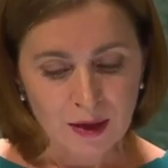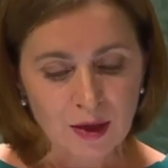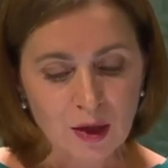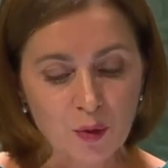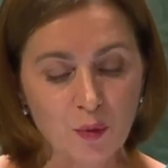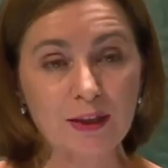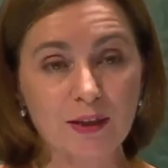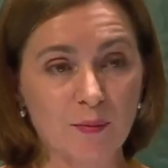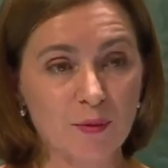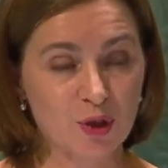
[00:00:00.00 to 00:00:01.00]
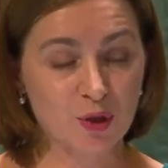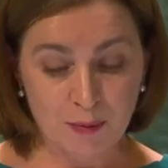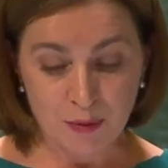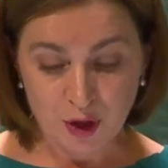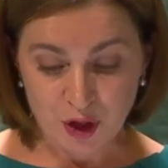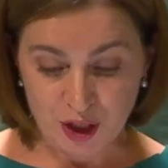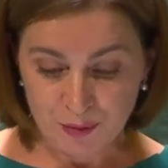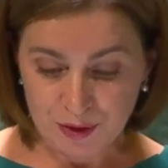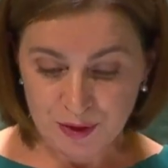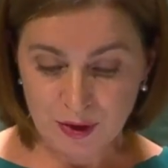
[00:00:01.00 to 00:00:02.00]
When it comes to membership,
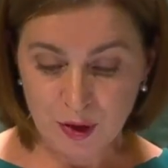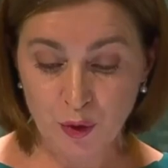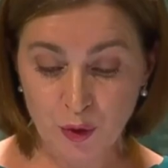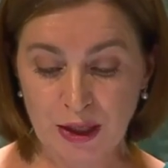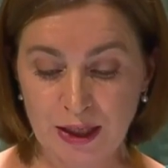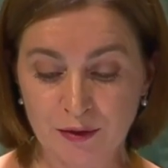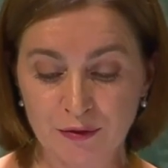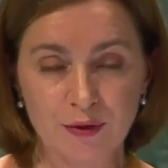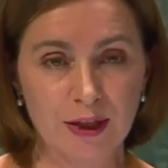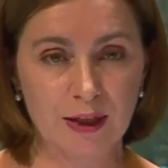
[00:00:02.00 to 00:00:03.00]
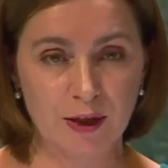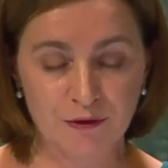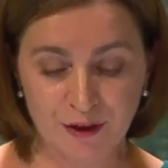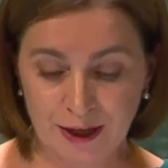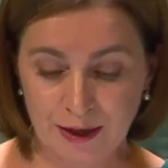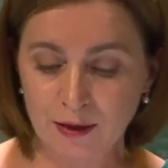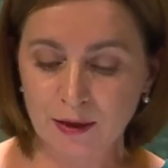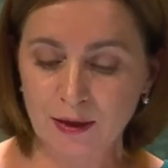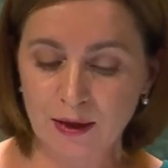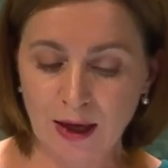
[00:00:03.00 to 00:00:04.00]
we believe in a fair
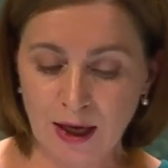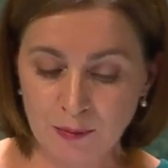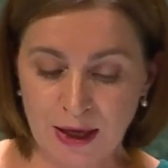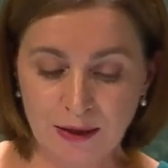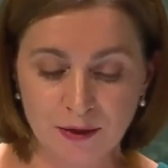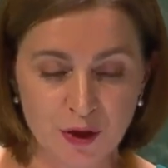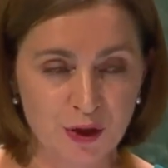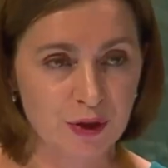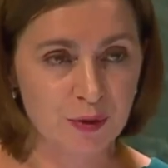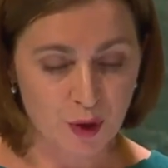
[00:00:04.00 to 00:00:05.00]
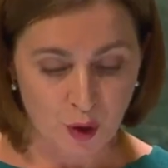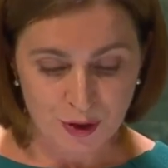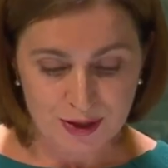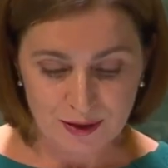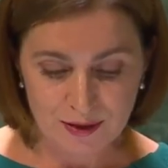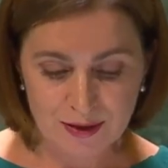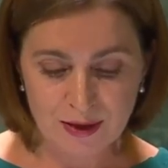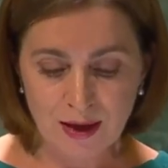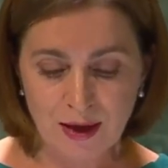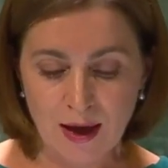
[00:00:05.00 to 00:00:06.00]
and merit-driven process
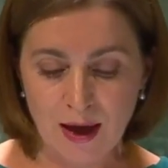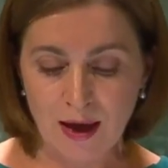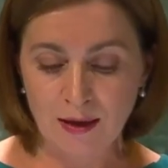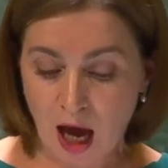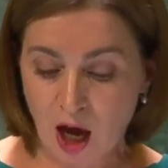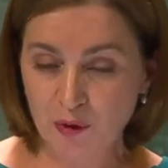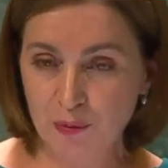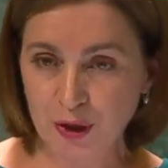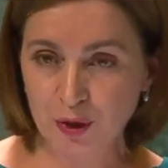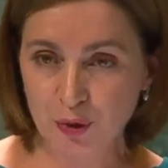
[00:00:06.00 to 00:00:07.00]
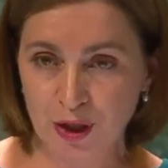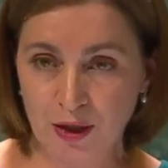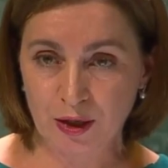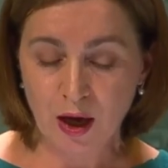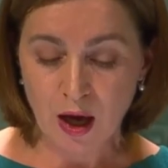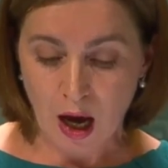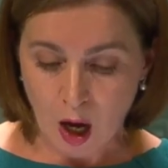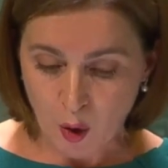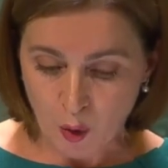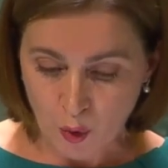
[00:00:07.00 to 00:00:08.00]
and have been doing
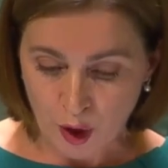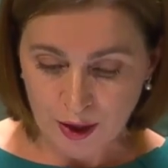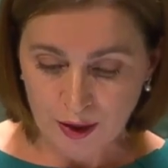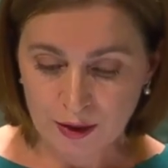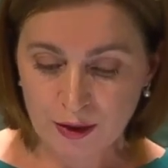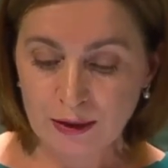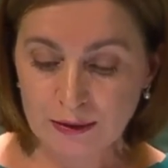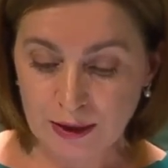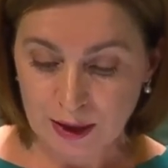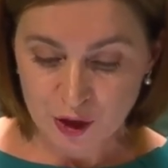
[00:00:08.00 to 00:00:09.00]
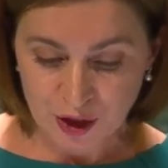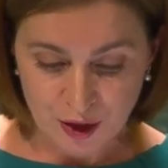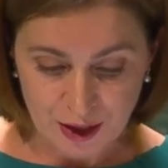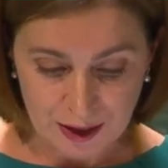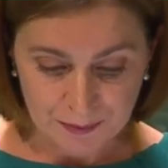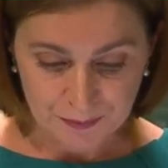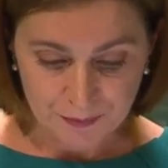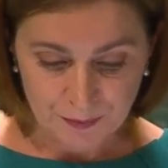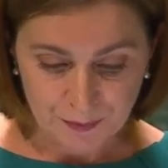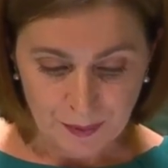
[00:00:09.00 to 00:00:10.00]
our work diligently.
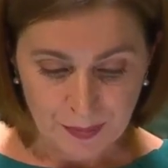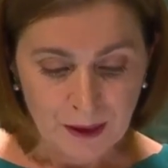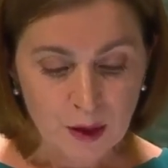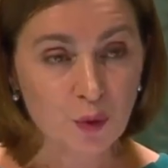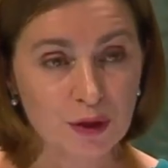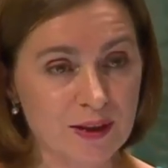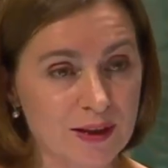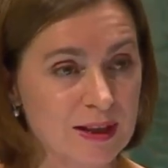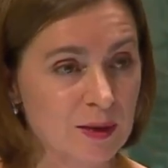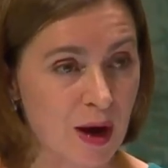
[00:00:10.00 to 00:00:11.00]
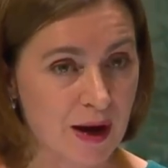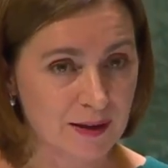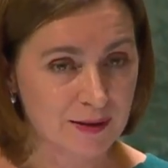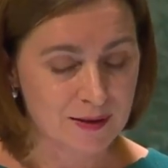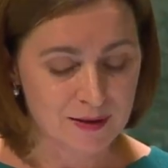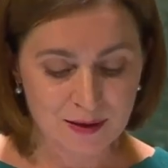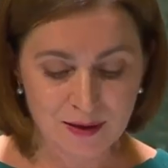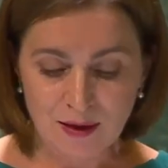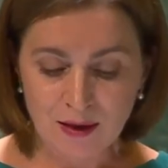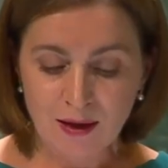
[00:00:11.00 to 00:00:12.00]
With this in mind,
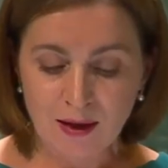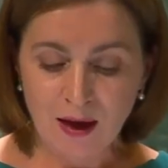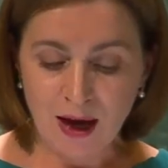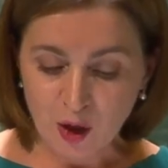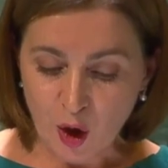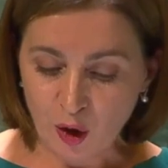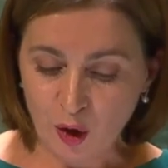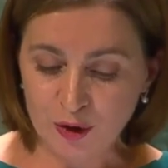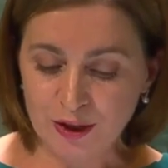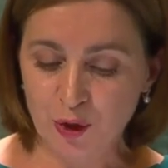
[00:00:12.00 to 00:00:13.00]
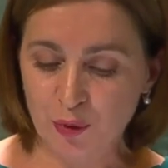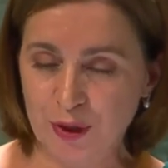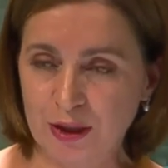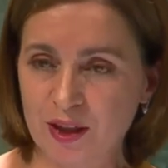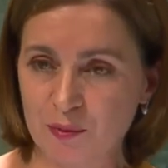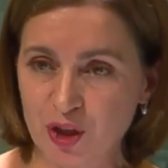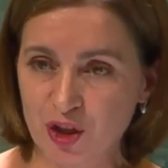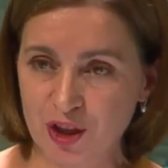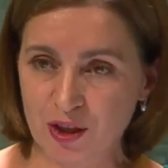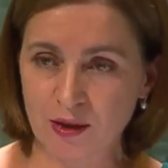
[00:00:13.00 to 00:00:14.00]
I call on the European
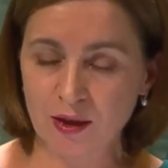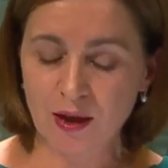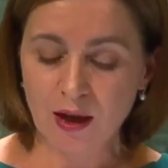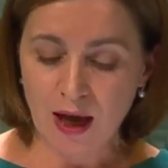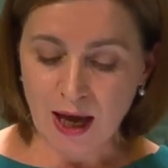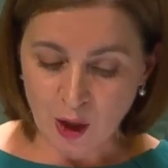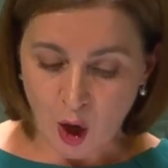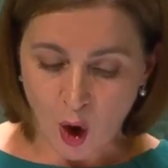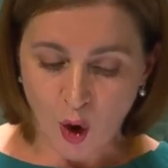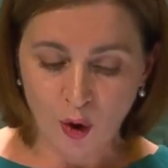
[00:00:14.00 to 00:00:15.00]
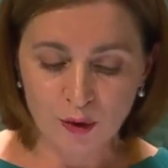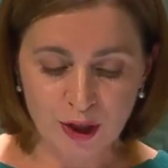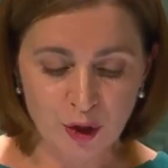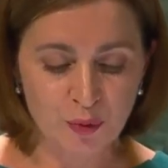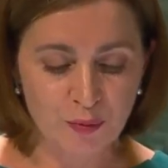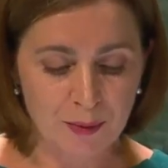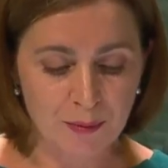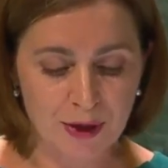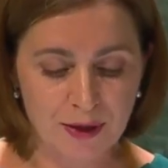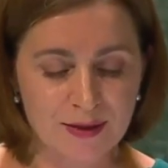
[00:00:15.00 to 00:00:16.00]
Commission and all EU
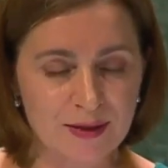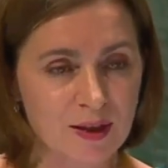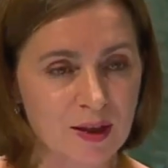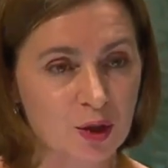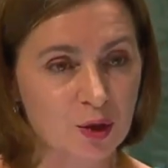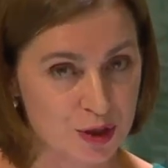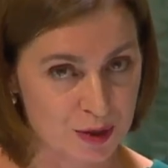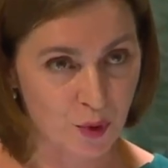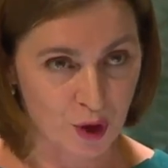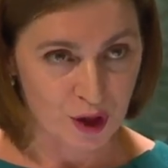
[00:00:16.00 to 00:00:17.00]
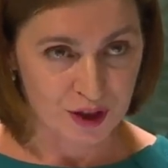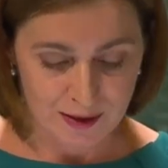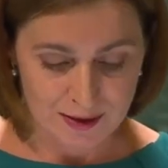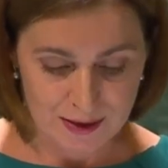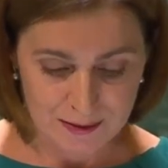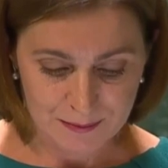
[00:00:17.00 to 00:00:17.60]
members to support us.